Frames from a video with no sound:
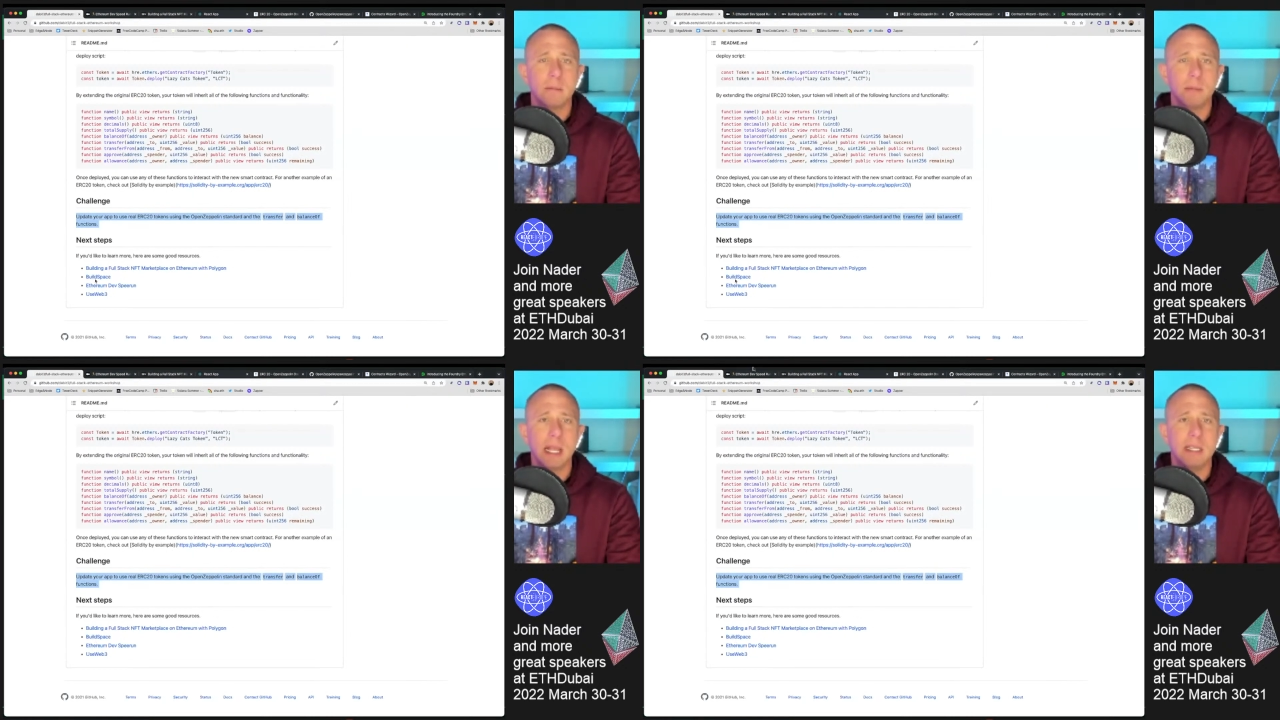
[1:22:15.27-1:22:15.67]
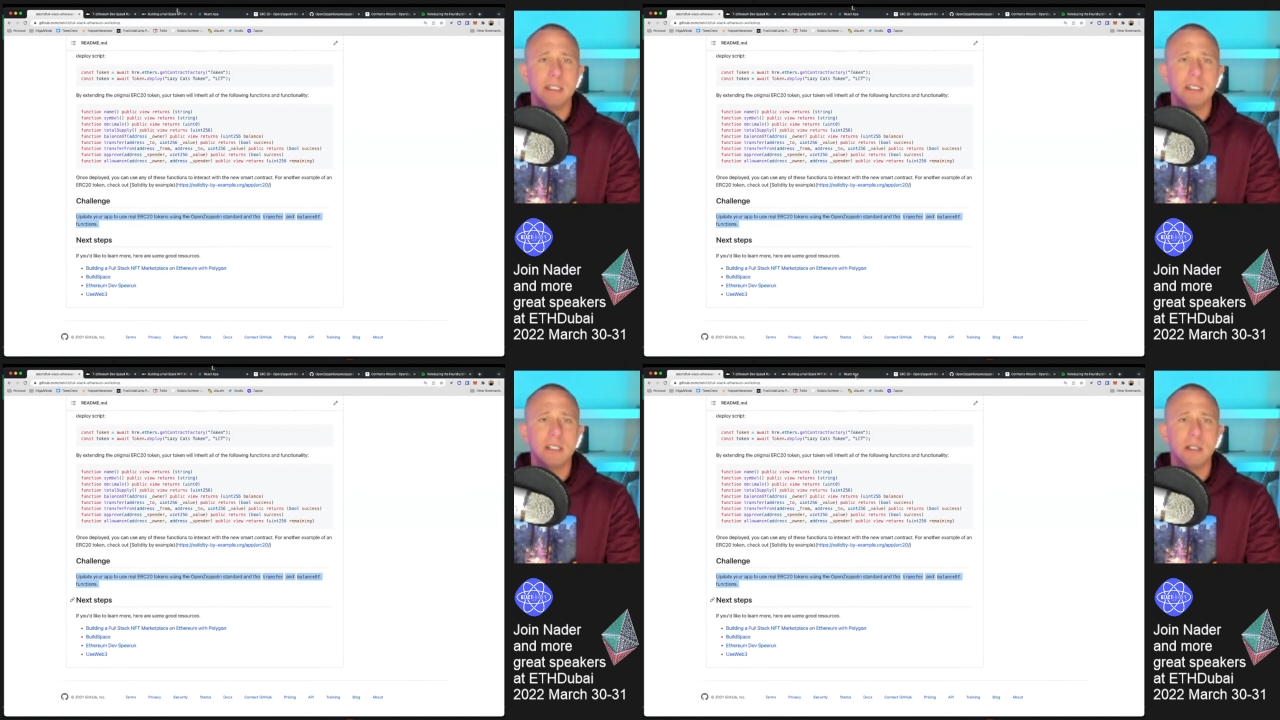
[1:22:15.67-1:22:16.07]

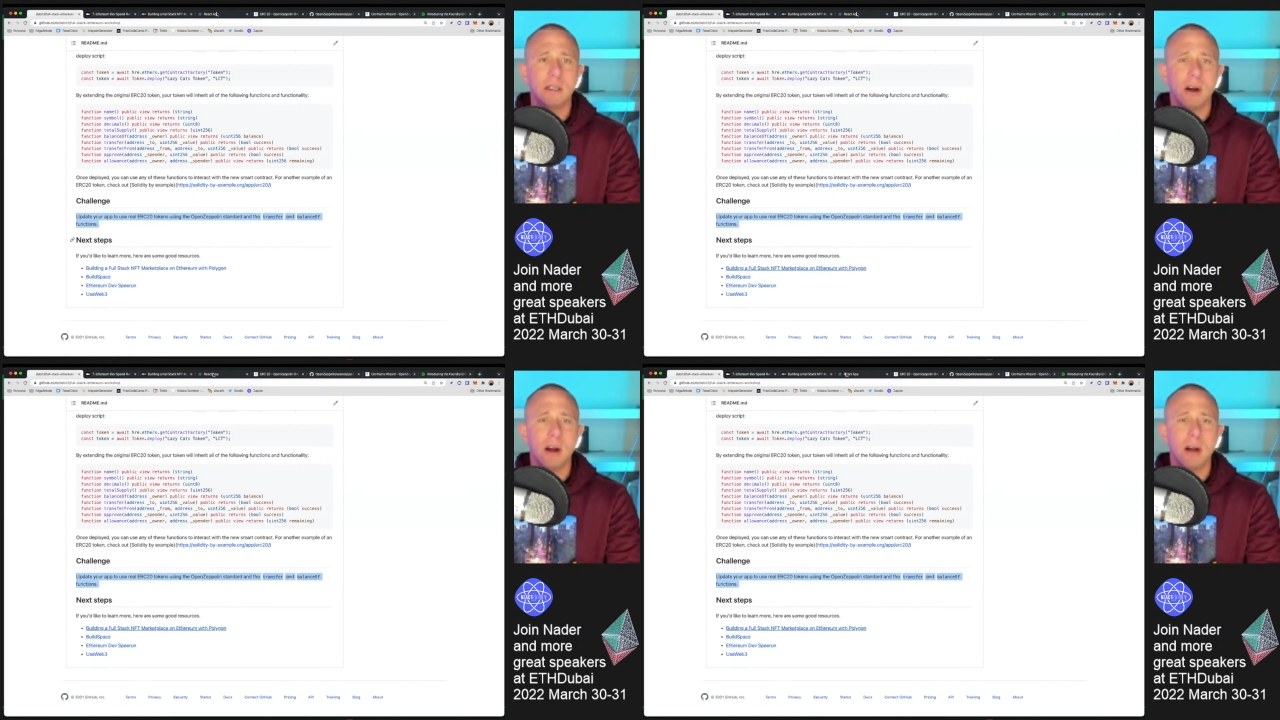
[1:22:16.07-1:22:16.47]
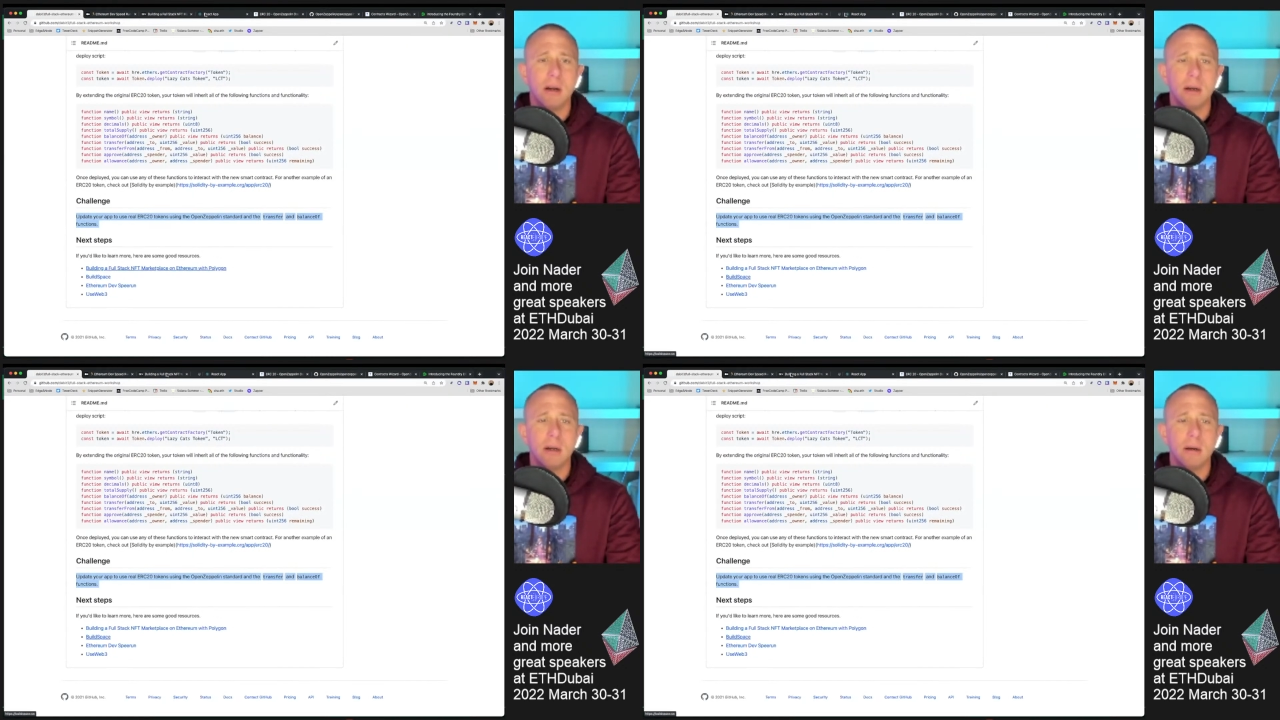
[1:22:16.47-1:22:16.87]
place to
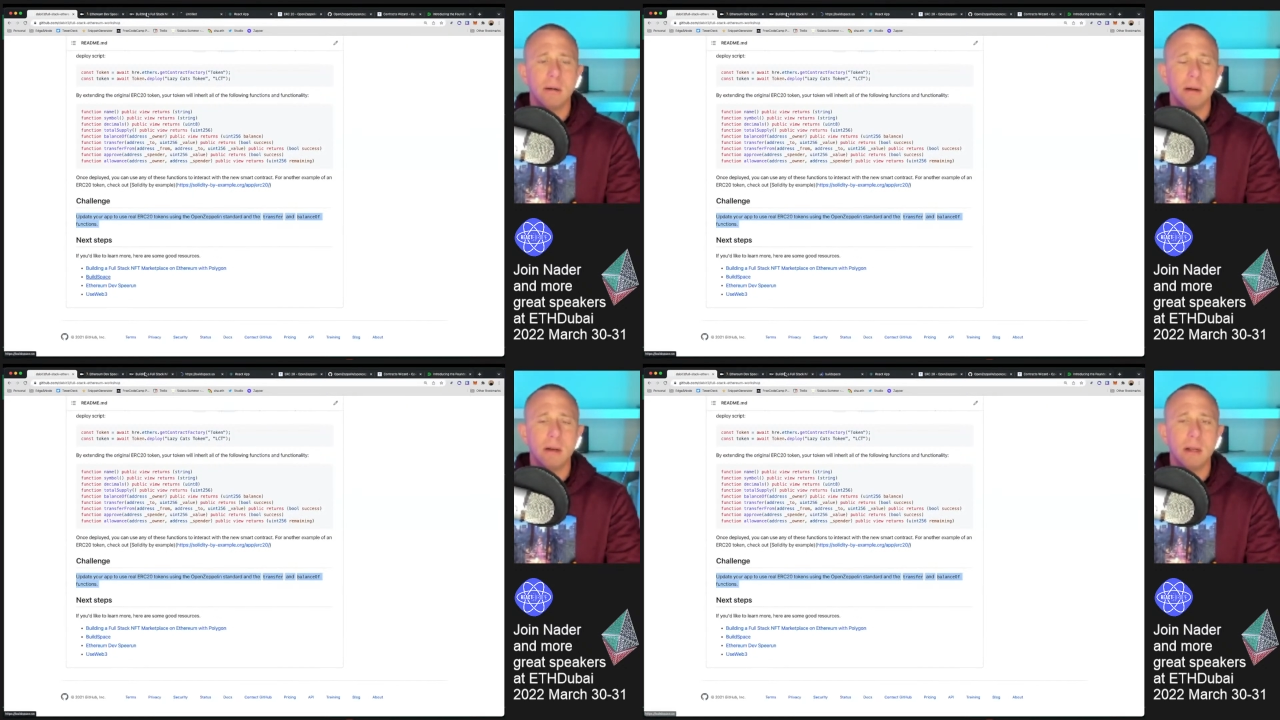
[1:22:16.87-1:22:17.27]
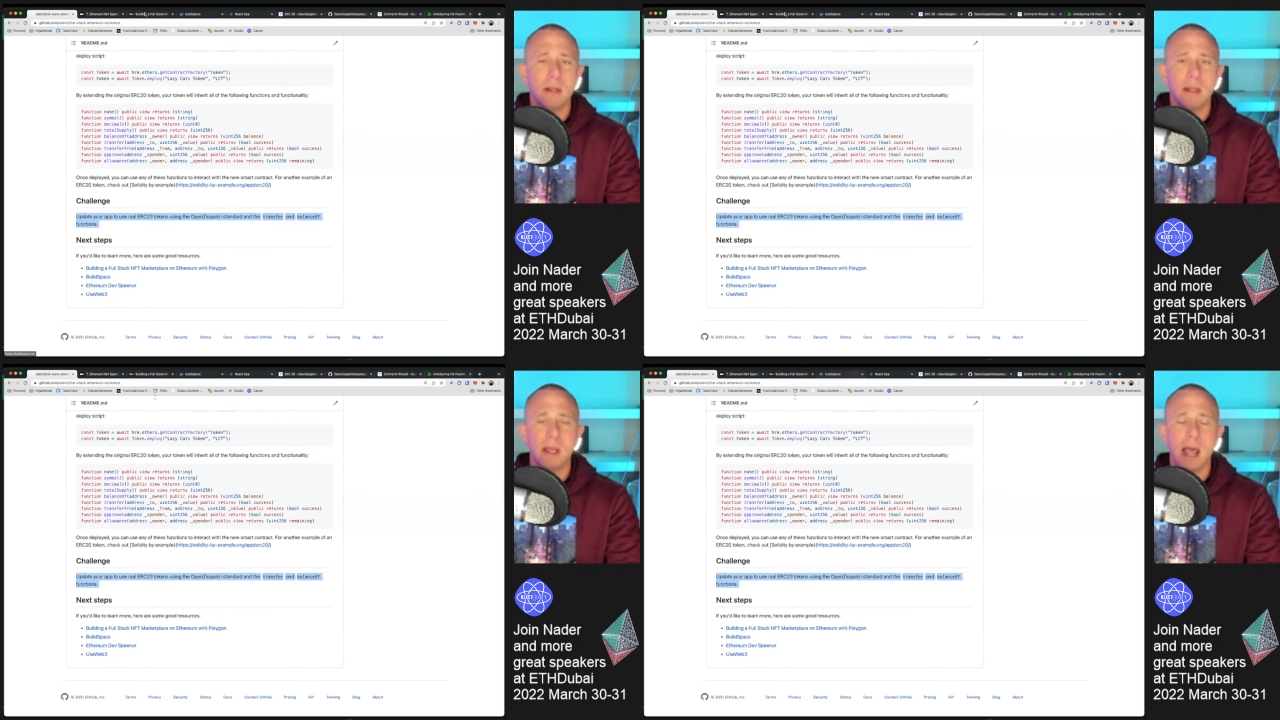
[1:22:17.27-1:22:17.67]
learn
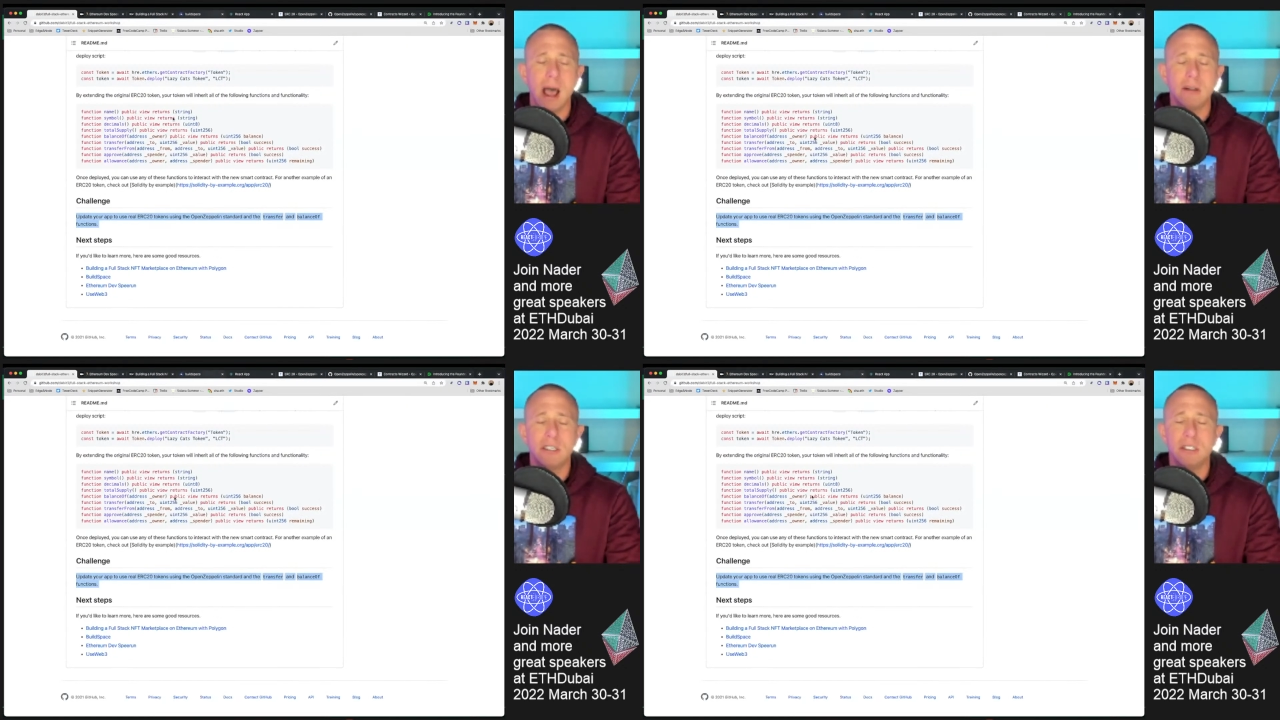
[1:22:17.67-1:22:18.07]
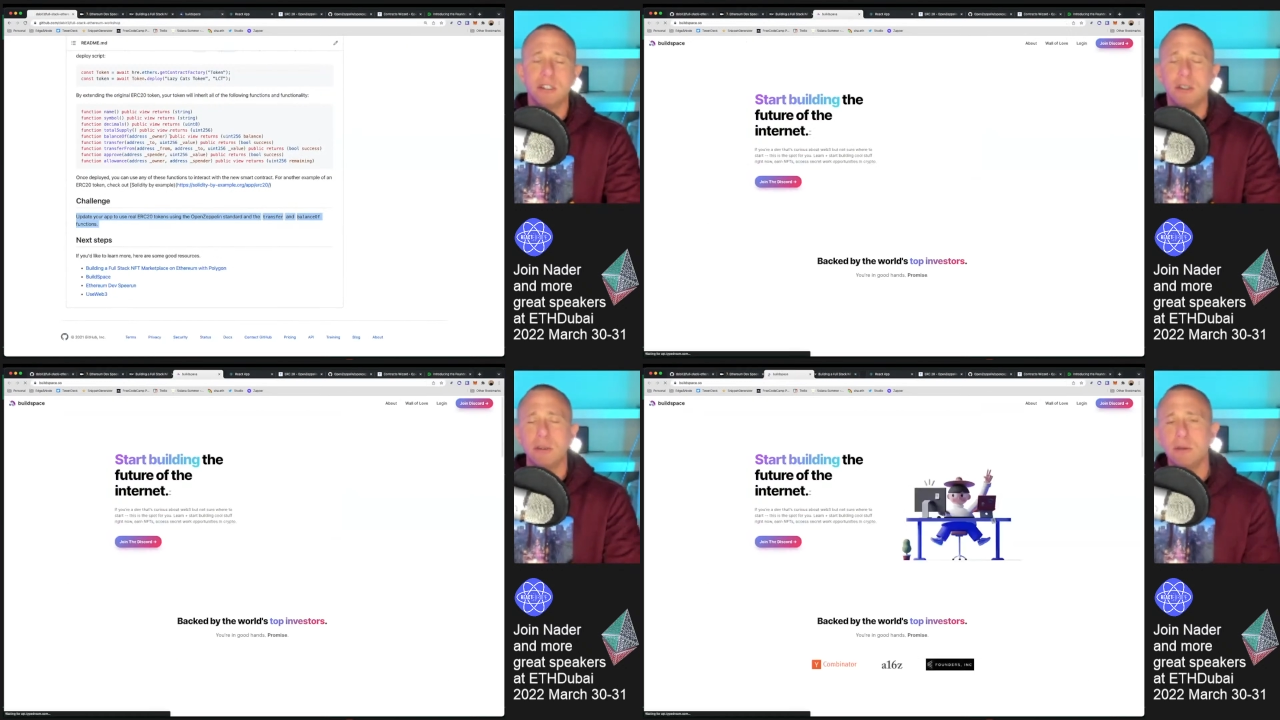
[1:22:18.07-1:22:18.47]
how to
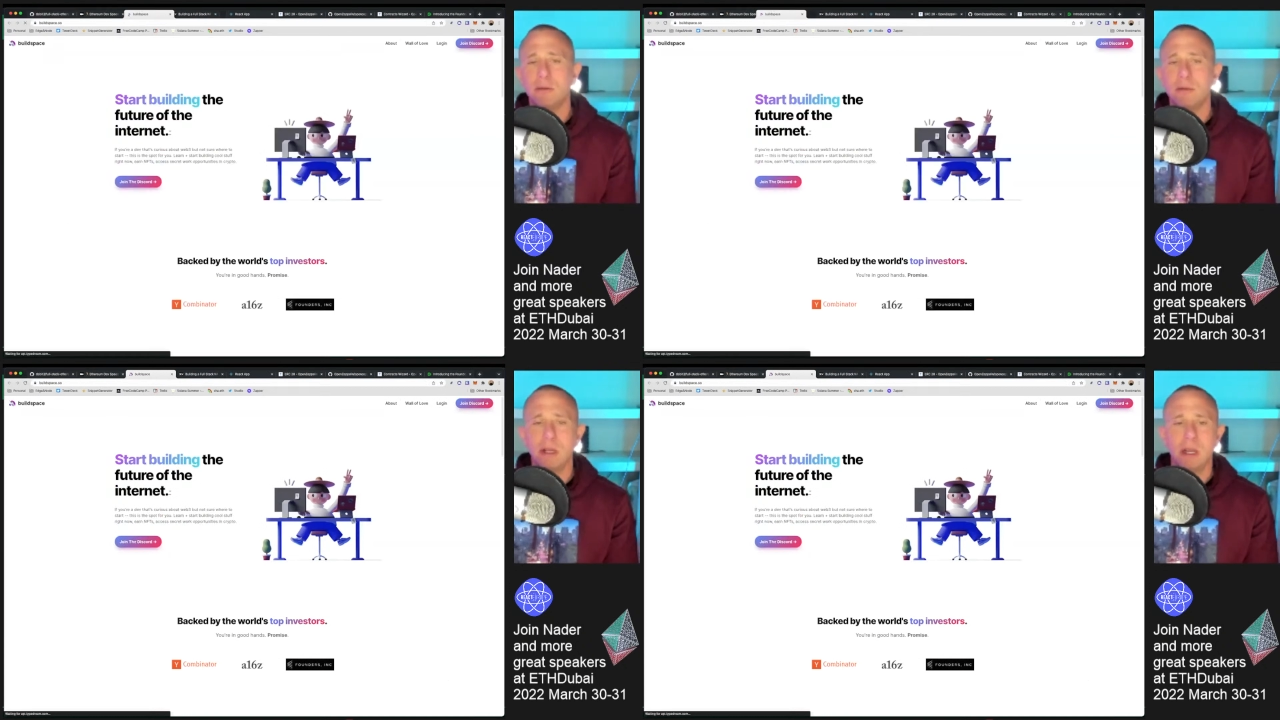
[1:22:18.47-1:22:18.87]
do